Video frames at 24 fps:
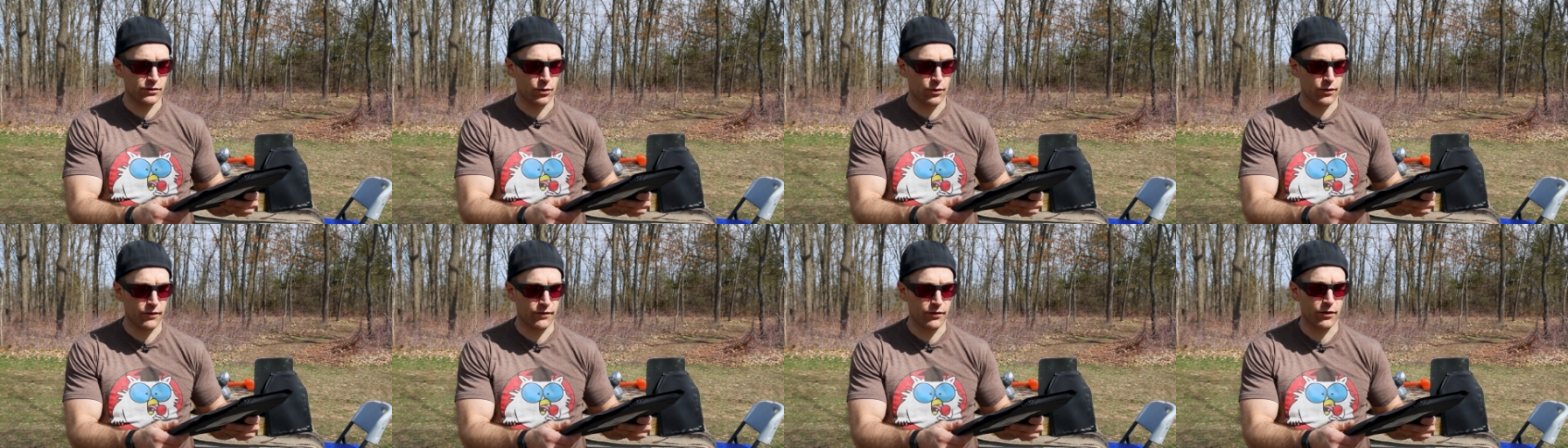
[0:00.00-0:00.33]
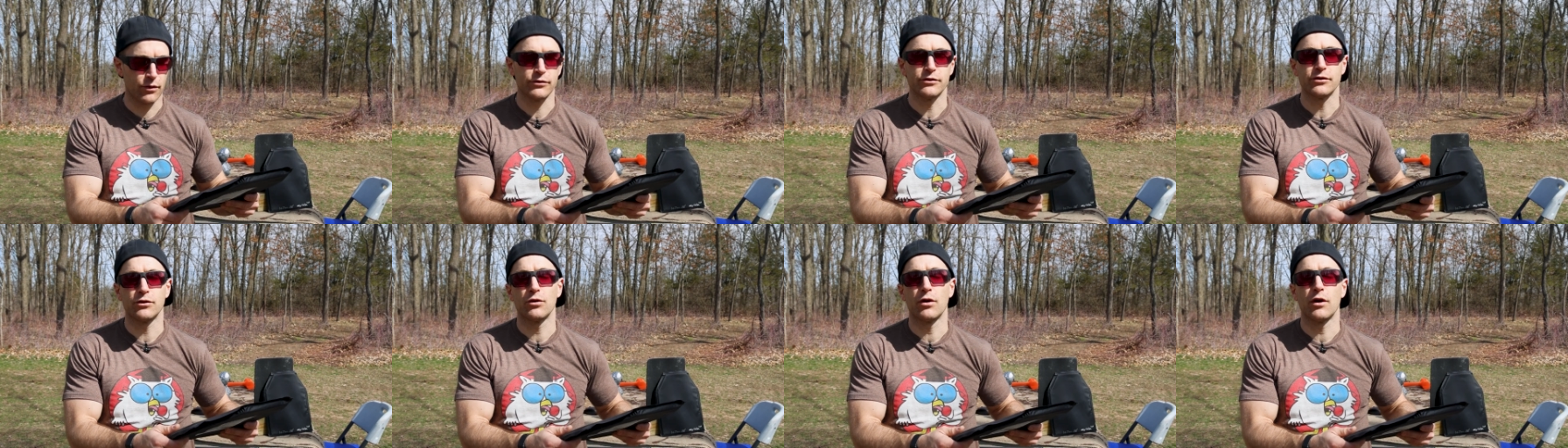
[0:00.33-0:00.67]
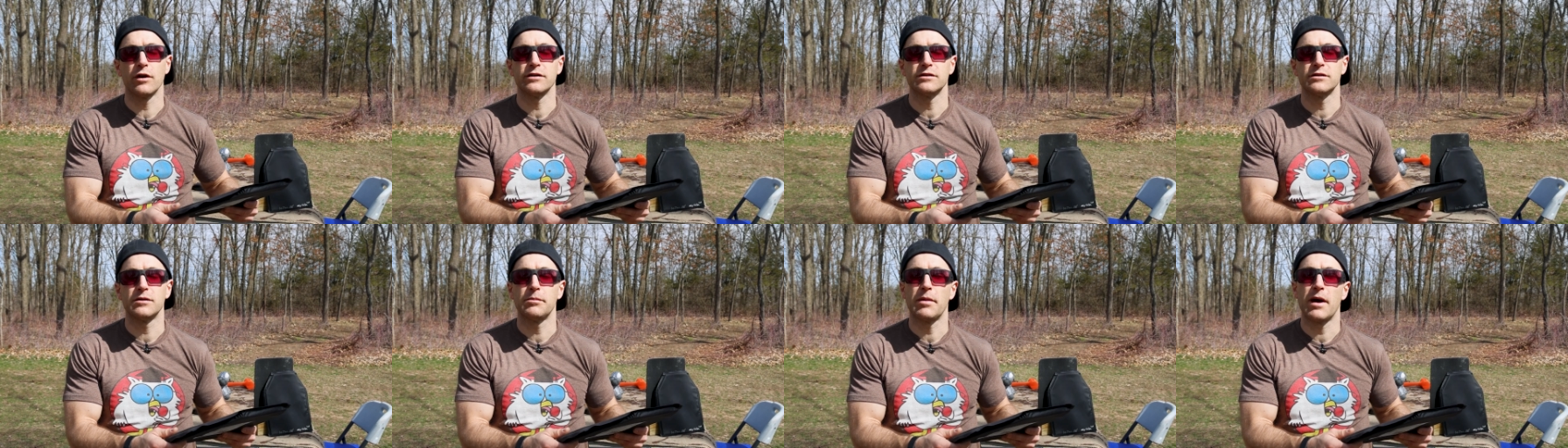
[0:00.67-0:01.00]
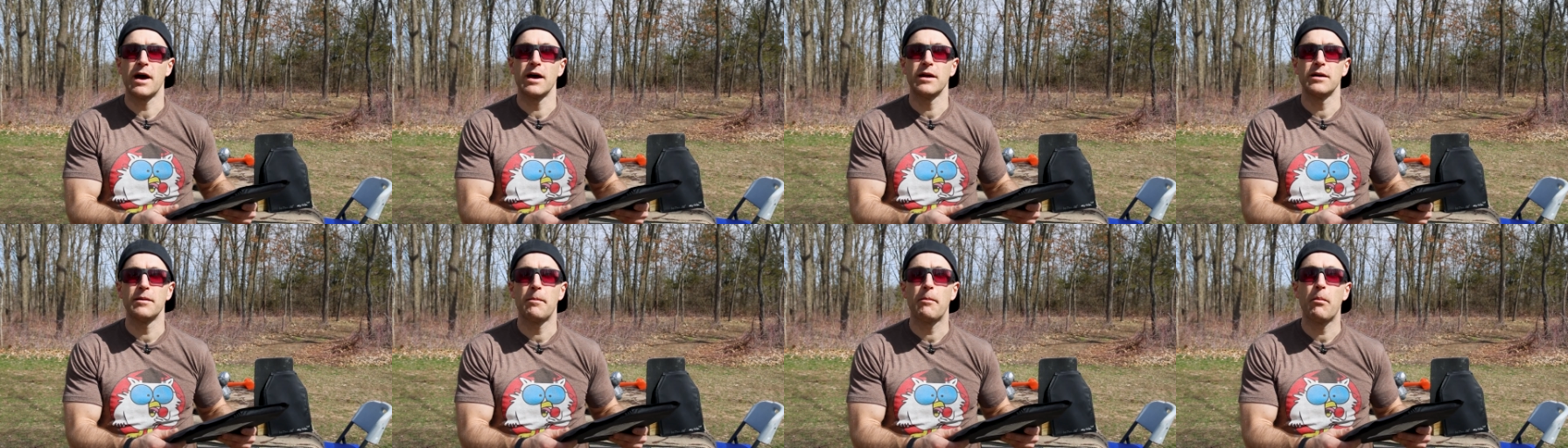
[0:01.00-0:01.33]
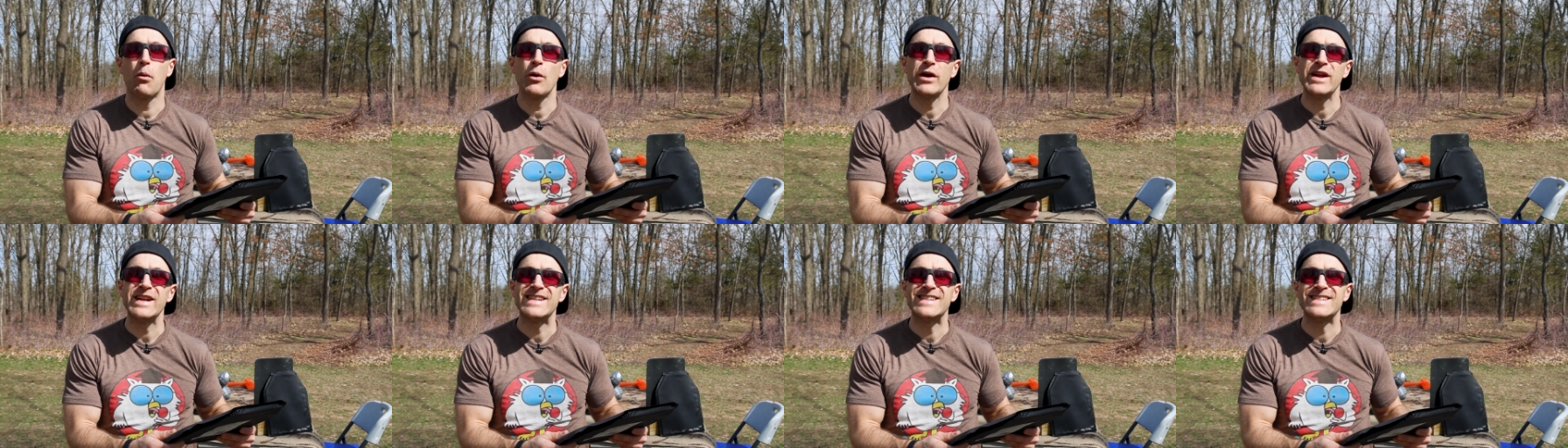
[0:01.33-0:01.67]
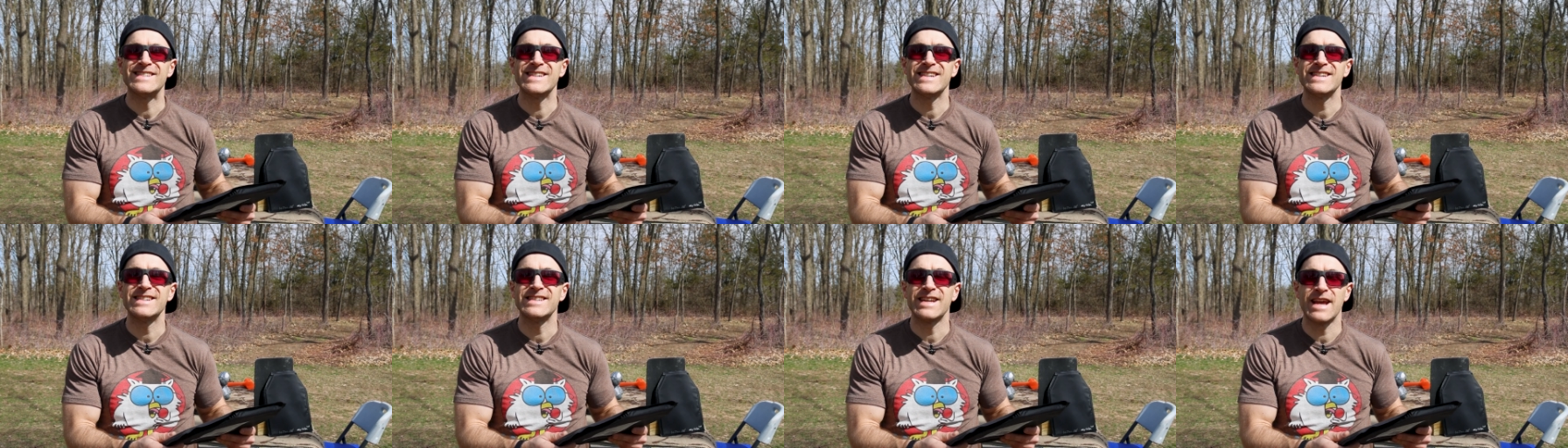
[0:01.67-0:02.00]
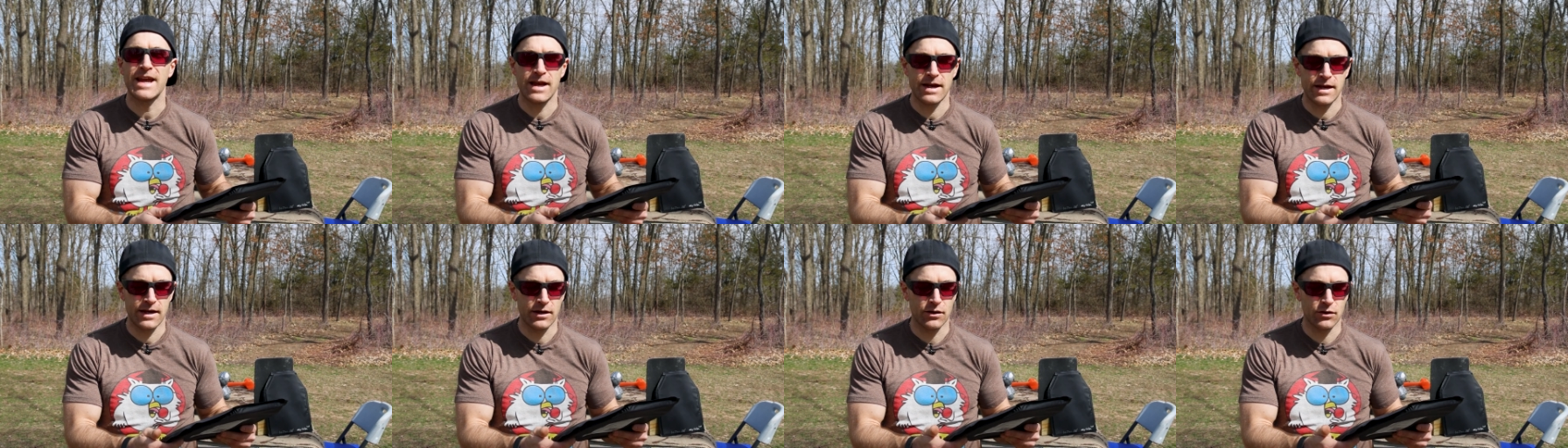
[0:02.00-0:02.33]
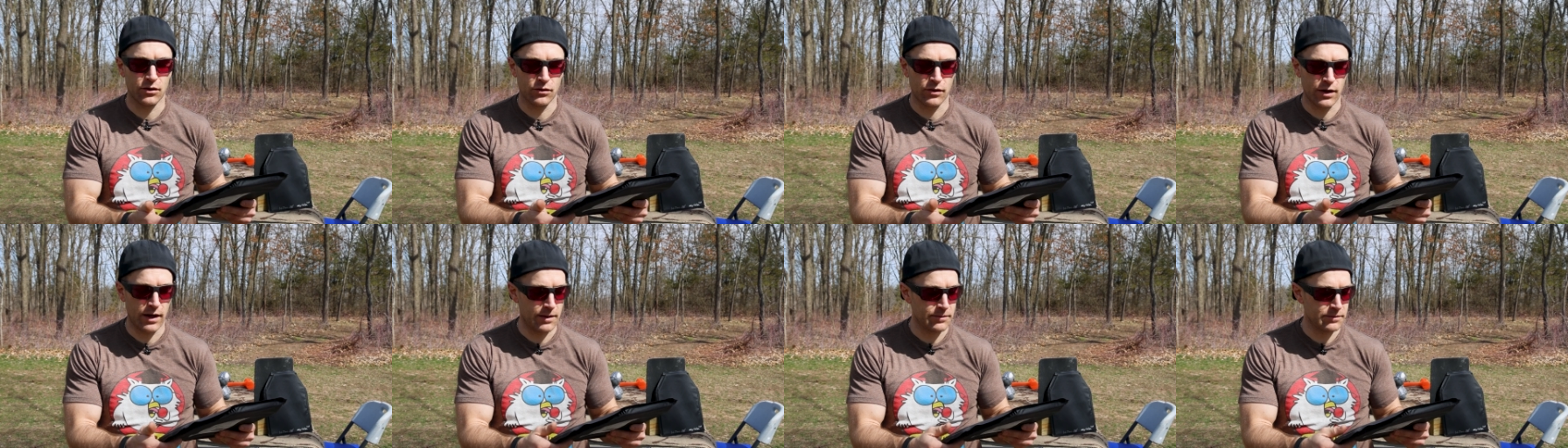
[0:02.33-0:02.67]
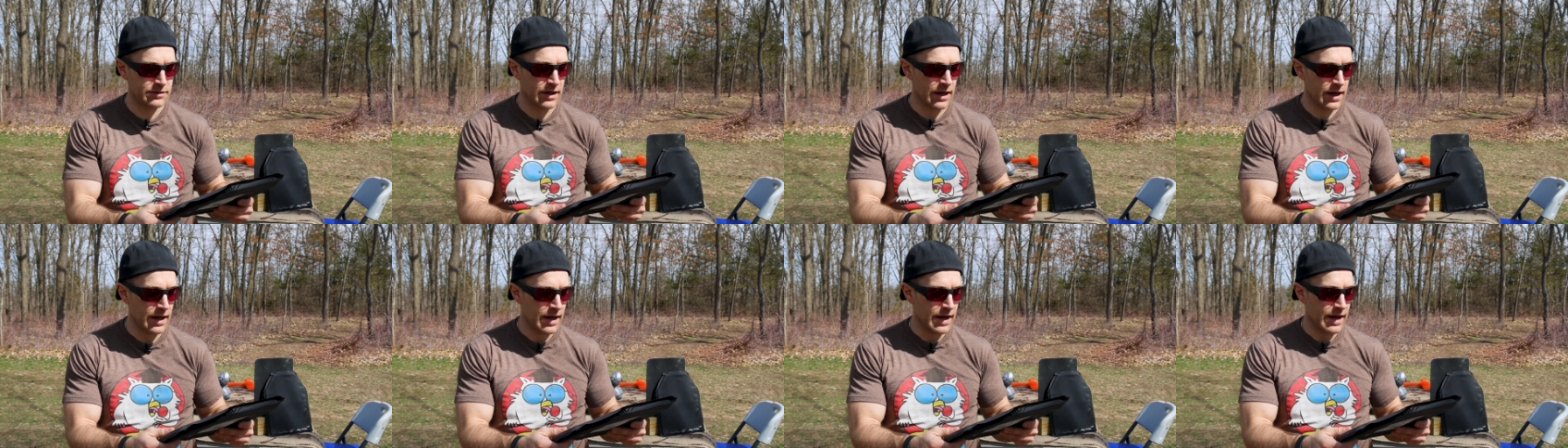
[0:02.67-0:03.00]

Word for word: or for those across the pond, zero point six eight kilograms.